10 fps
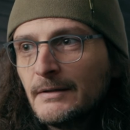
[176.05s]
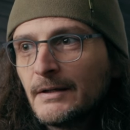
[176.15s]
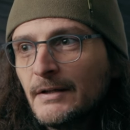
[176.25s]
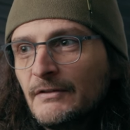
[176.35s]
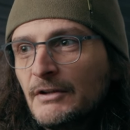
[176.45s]

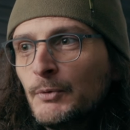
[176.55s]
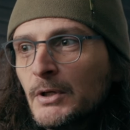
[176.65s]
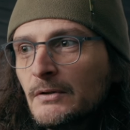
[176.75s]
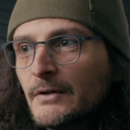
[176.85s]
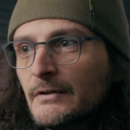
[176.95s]
continuing
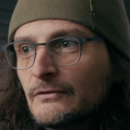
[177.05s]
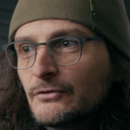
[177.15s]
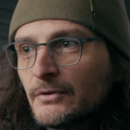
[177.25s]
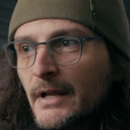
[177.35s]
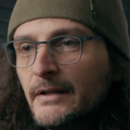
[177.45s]
along this
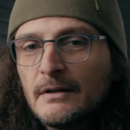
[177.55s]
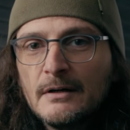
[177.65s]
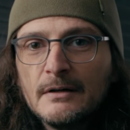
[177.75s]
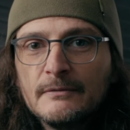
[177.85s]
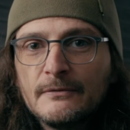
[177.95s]
trend
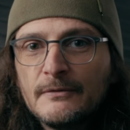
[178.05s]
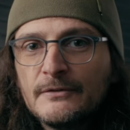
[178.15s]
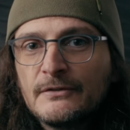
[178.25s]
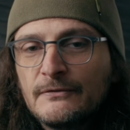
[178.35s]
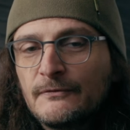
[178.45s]
of
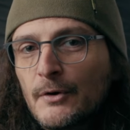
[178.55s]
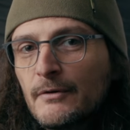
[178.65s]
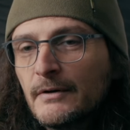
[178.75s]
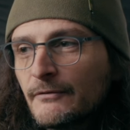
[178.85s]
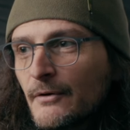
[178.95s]

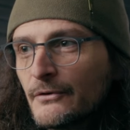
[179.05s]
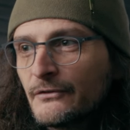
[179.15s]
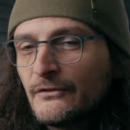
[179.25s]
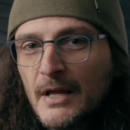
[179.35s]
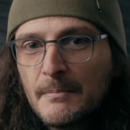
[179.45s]
further and further
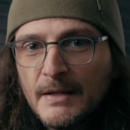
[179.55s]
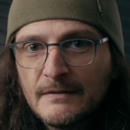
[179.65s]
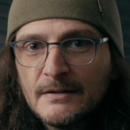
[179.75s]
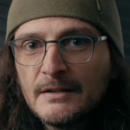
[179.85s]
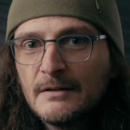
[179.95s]
segmenting